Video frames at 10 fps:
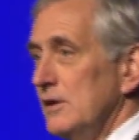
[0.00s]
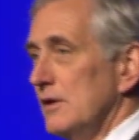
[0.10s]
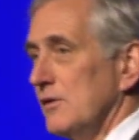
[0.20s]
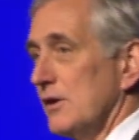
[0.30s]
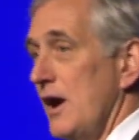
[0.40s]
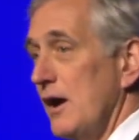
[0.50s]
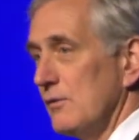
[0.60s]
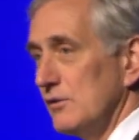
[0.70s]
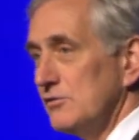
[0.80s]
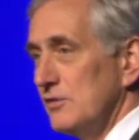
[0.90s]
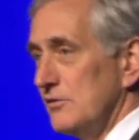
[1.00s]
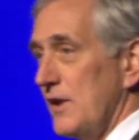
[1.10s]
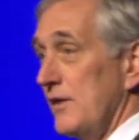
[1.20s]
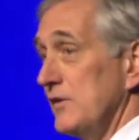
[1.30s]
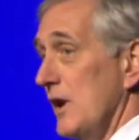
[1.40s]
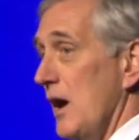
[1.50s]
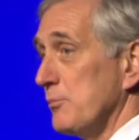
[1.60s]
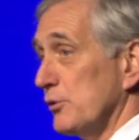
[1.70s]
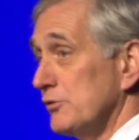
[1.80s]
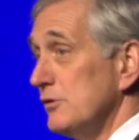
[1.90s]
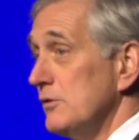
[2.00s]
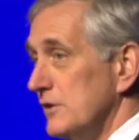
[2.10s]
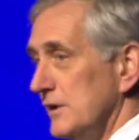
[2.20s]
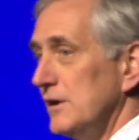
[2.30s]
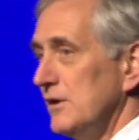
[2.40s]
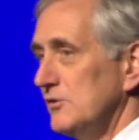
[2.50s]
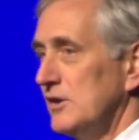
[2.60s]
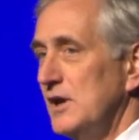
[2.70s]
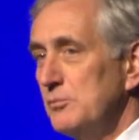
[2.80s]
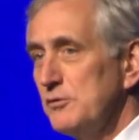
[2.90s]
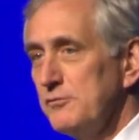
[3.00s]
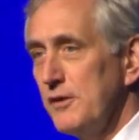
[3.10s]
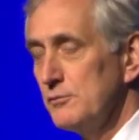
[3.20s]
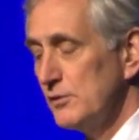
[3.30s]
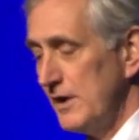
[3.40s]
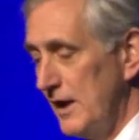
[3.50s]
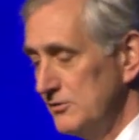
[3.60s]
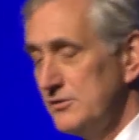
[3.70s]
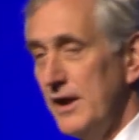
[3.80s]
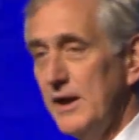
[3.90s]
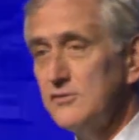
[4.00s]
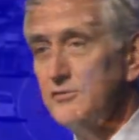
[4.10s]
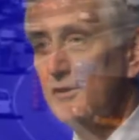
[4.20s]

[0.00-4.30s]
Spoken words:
The Congress has had the opportunity to keep the federal gas tax